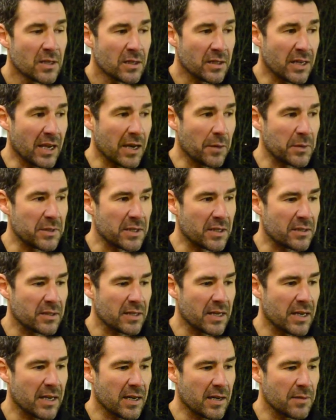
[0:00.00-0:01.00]
Yeah, we did.
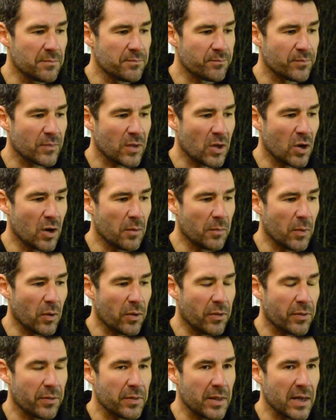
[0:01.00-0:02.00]
Both